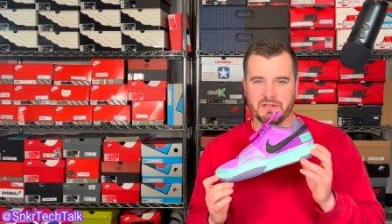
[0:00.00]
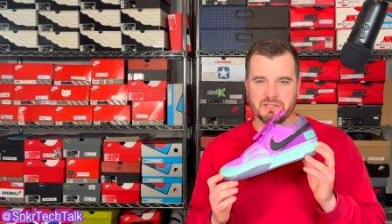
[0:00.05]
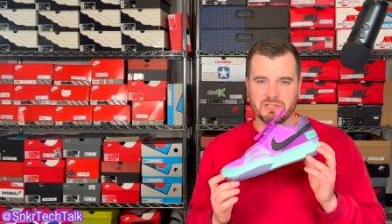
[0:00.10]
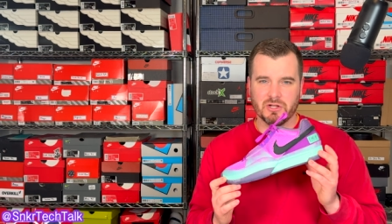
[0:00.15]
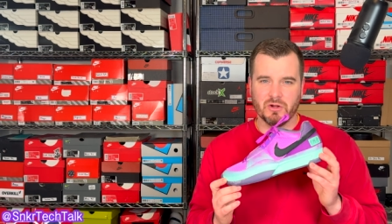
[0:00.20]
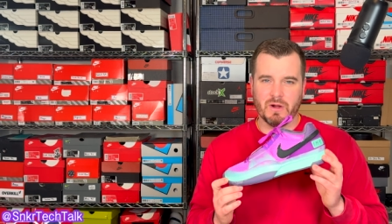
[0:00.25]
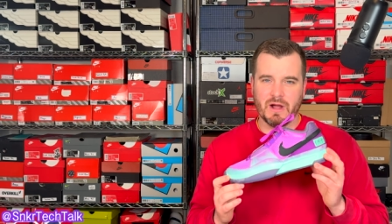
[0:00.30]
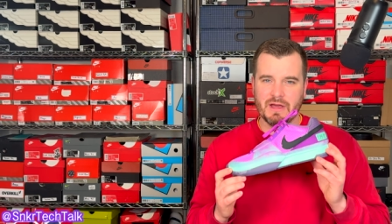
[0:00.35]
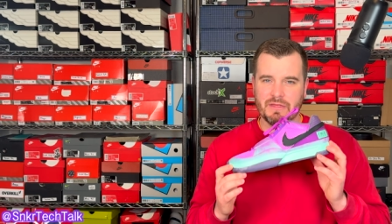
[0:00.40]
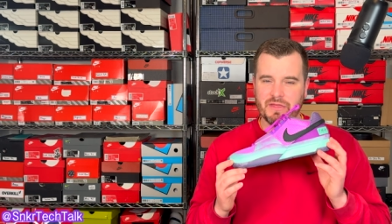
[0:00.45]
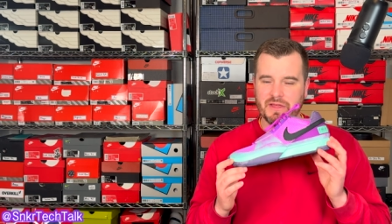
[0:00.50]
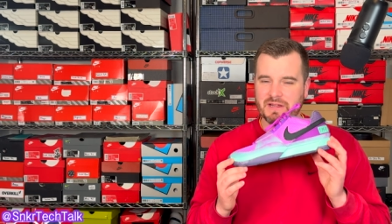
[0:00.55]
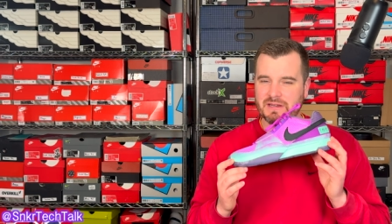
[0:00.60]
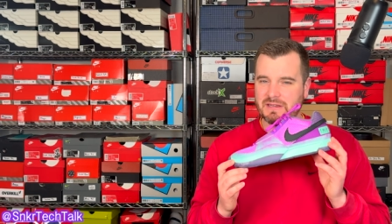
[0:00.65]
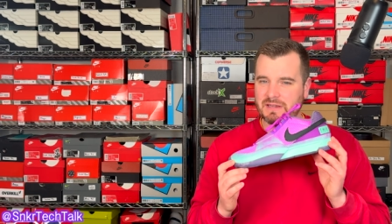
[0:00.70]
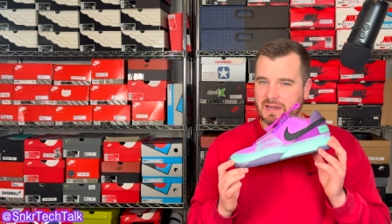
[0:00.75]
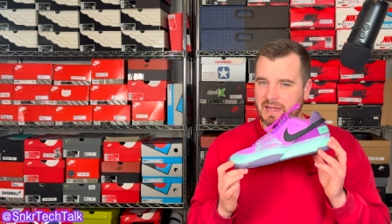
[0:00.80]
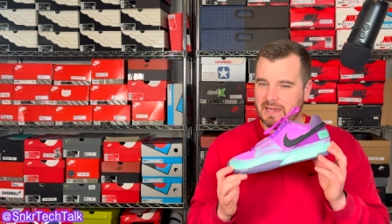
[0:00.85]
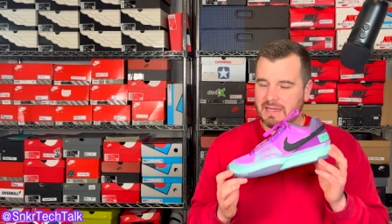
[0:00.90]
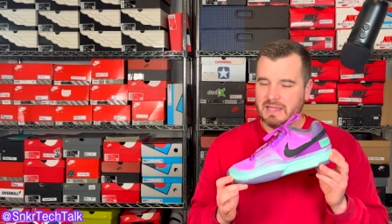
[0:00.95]
So I think
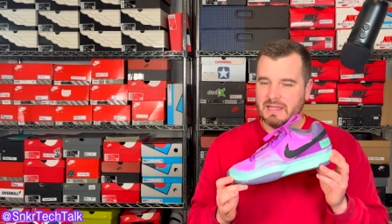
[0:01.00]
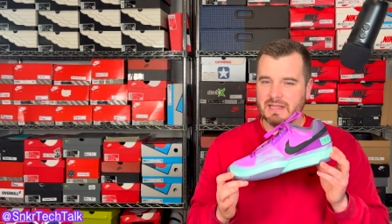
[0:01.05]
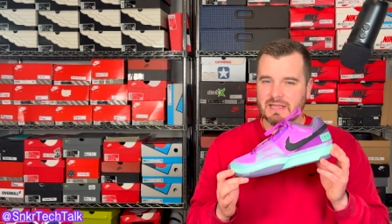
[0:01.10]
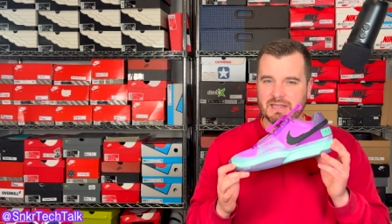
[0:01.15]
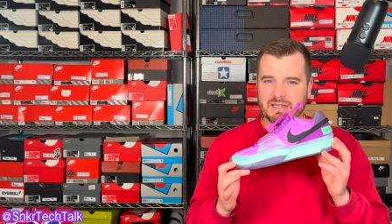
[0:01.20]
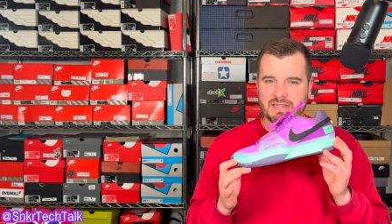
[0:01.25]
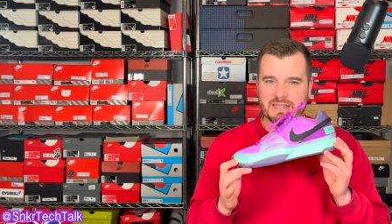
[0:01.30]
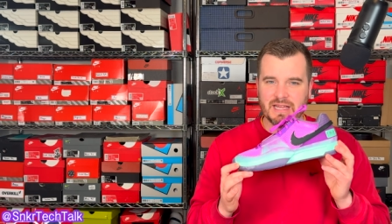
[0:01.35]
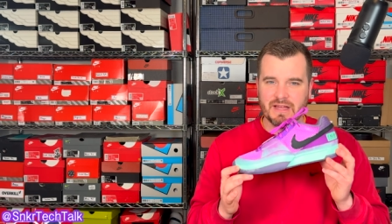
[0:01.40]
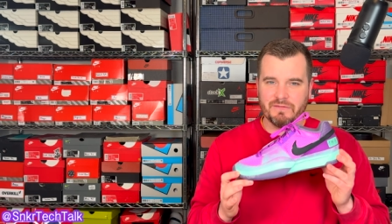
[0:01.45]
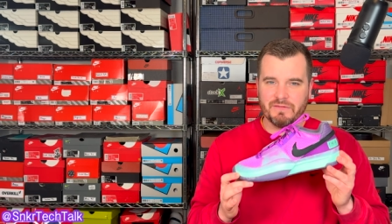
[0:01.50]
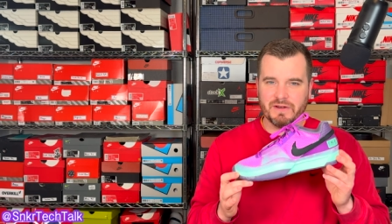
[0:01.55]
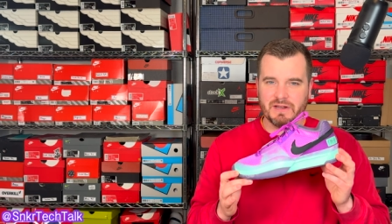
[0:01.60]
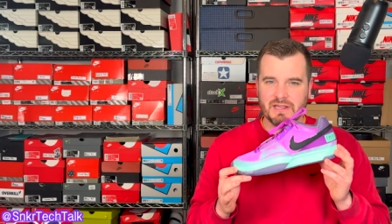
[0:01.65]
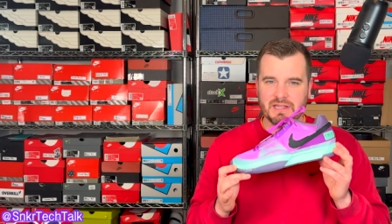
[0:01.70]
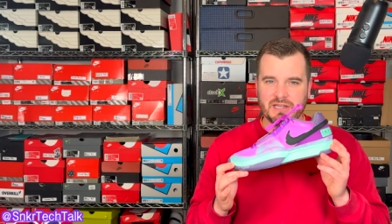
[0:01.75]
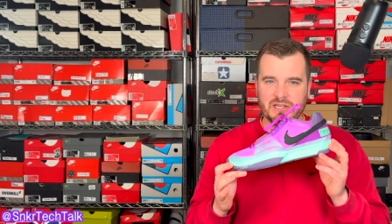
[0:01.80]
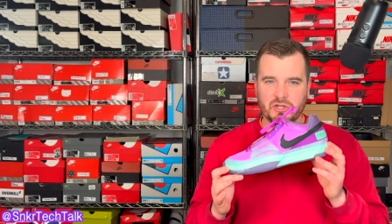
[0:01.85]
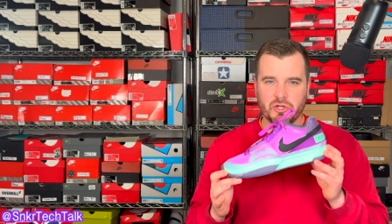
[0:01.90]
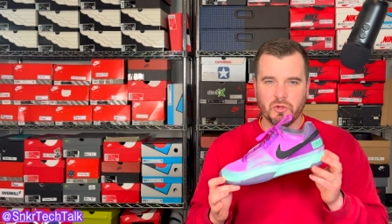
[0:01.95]
Nike can
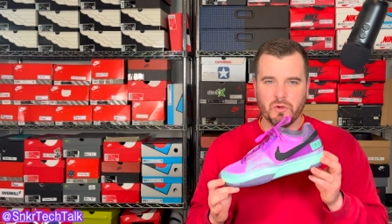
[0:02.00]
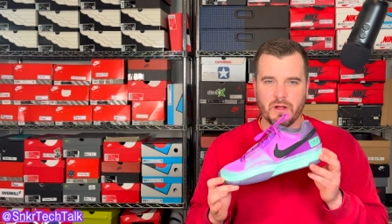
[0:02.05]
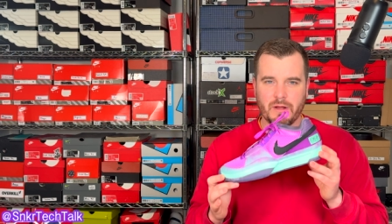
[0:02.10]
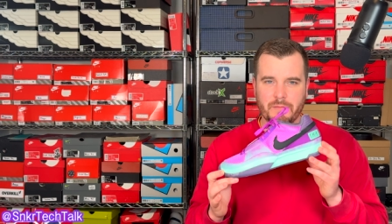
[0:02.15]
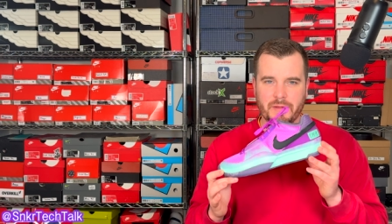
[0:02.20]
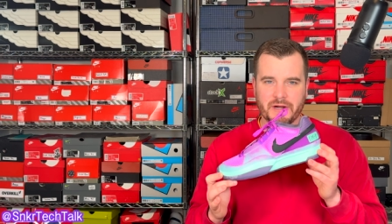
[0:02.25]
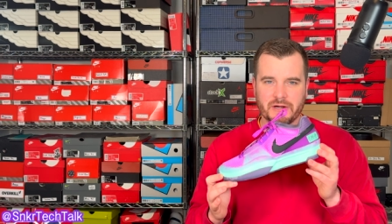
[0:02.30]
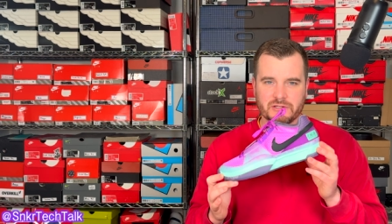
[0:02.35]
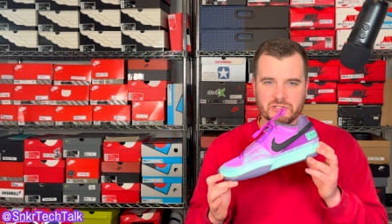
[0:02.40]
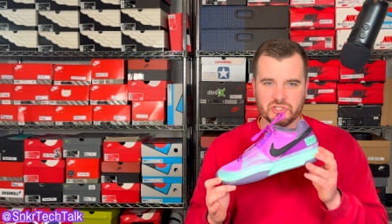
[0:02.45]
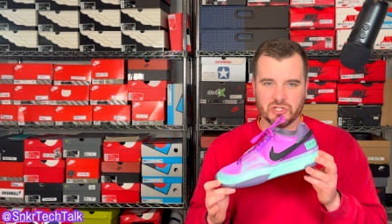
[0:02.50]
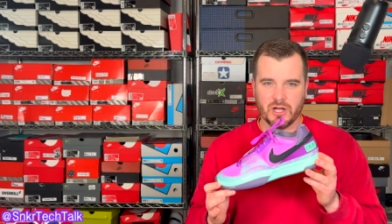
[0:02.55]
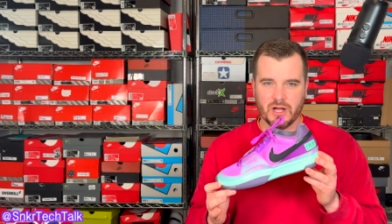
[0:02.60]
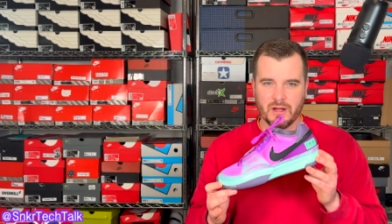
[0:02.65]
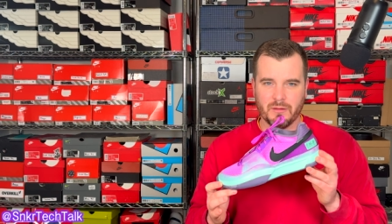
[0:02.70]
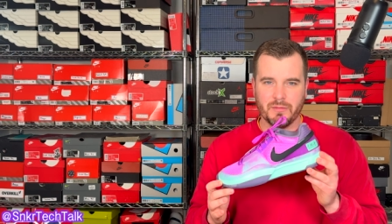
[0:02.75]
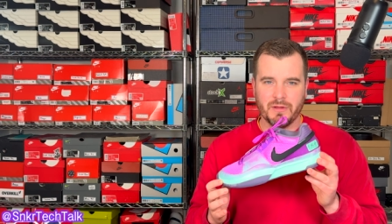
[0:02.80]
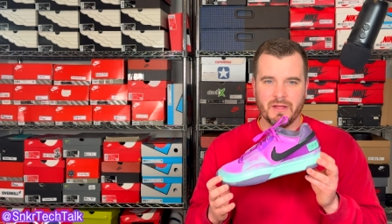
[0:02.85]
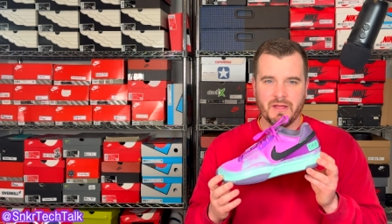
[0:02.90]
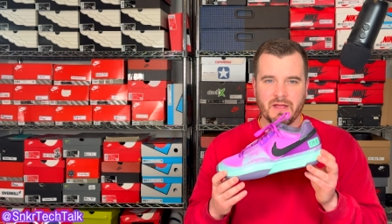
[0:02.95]
definitely do a better
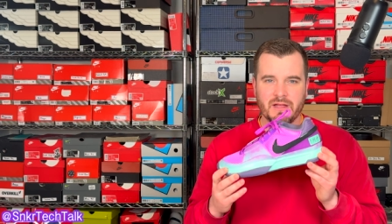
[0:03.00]
job